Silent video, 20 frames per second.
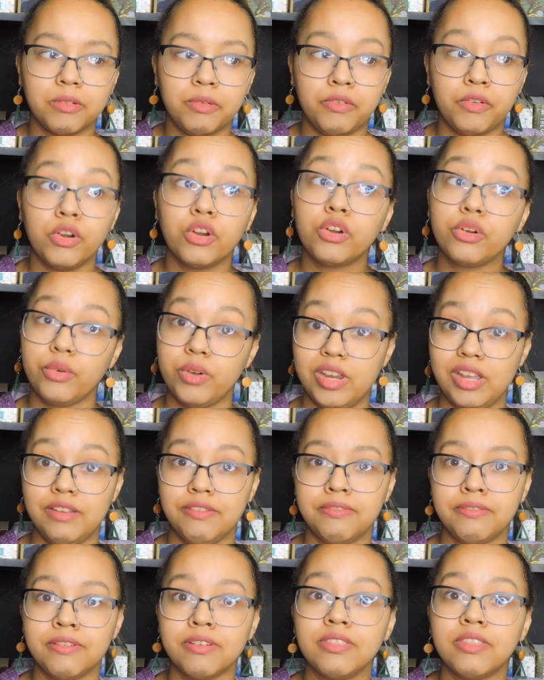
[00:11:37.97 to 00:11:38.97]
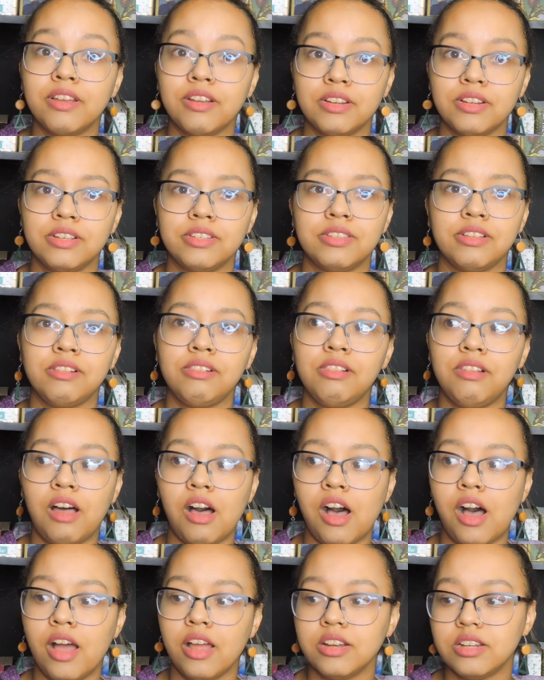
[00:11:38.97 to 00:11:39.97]
For grief, there is a
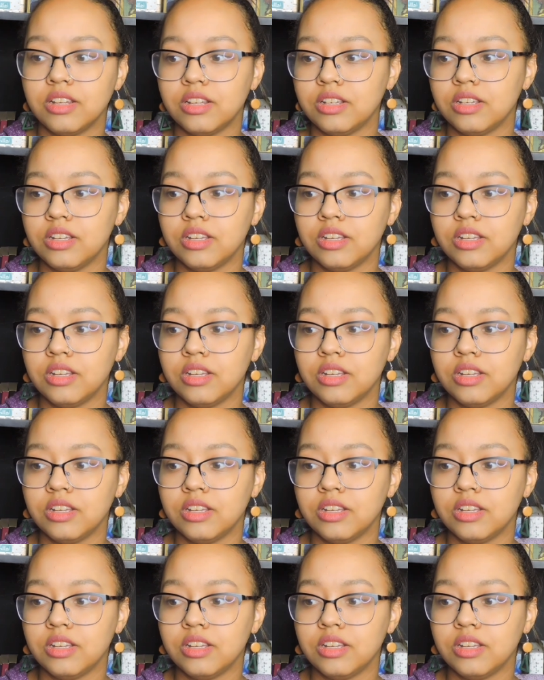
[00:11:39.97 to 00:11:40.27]
lot